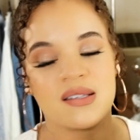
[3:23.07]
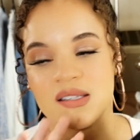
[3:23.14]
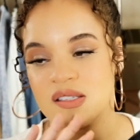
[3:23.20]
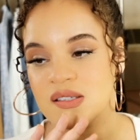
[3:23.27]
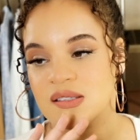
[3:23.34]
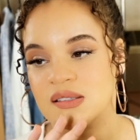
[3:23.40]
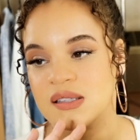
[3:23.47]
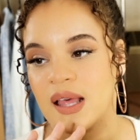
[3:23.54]
It's
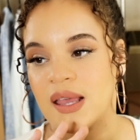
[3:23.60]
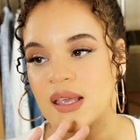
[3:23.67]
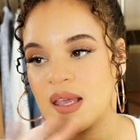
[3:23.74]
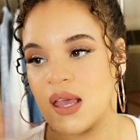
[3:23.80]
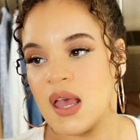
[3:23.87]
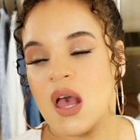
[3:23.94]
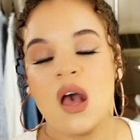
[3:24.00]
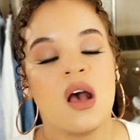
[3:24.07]
just like,
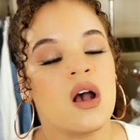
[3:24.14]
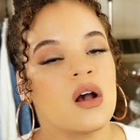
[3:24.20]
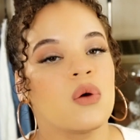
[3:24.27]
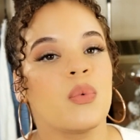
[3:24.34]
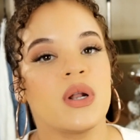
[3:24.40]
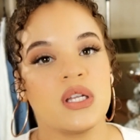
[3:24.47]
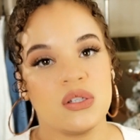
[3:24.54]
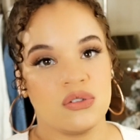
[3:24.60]

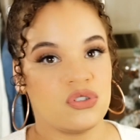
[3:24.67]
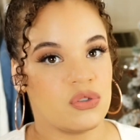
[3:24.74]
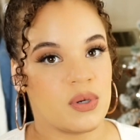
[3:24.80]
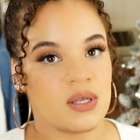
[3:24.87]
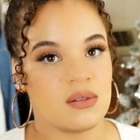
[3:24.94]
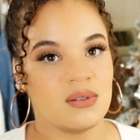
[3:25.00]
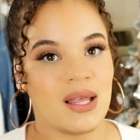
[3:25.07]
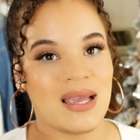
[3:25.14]
what are you
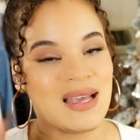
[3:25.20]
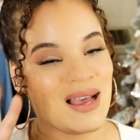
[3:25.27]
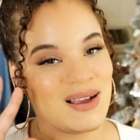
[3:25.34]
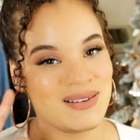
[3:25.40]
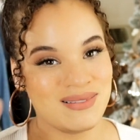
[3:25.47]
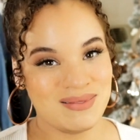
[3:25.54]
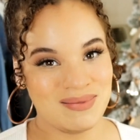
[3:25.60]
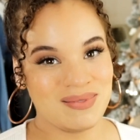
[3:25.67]
doing? Like,
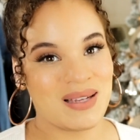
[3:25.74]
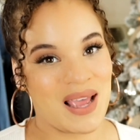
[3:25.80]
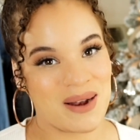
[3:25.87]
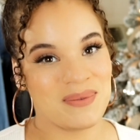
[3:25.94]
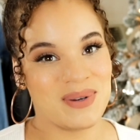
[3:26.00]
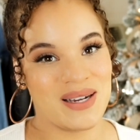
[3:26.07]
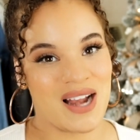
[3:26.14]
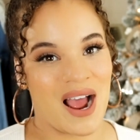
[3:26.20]

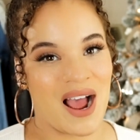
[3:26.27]
can we